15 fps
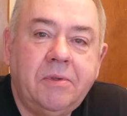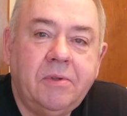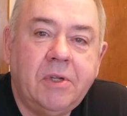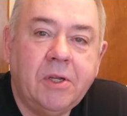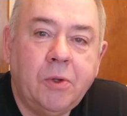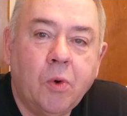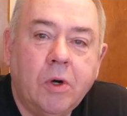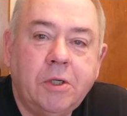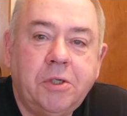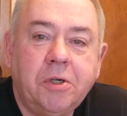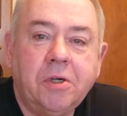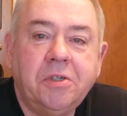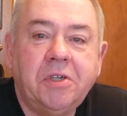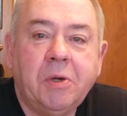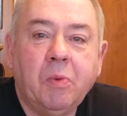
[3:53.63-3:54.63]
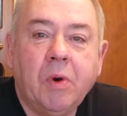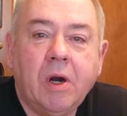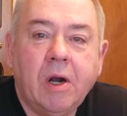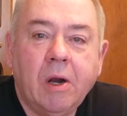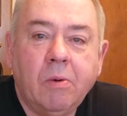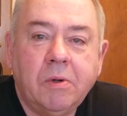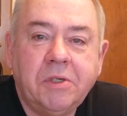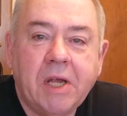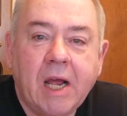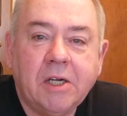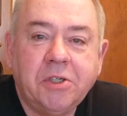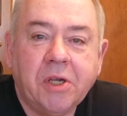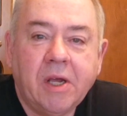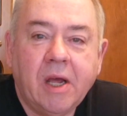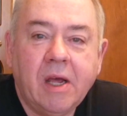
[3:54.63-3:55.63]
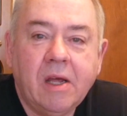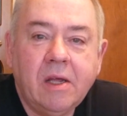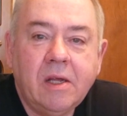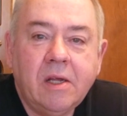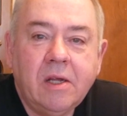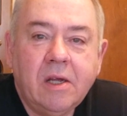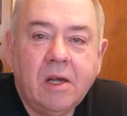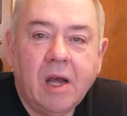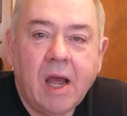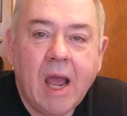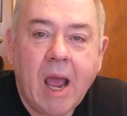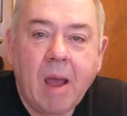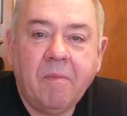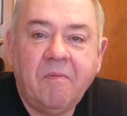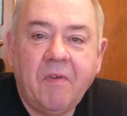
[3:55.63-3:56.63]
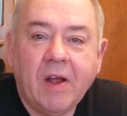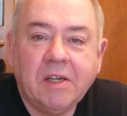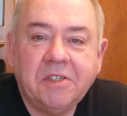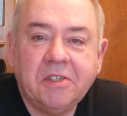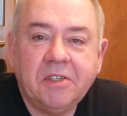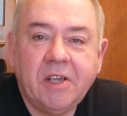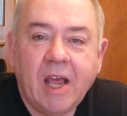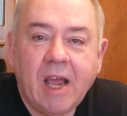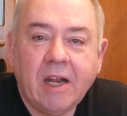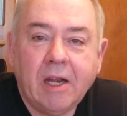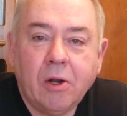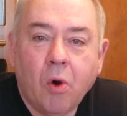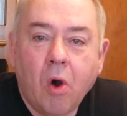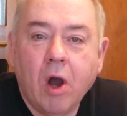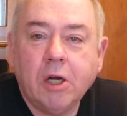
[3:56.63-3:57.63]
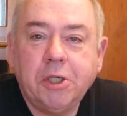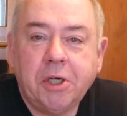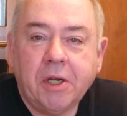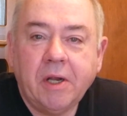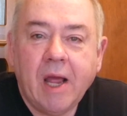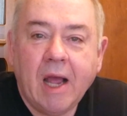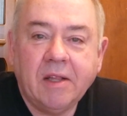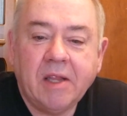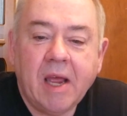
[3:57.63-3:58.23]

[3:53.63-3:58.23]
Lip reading: to North Jersey where there was actually a Hamfest and an auction at the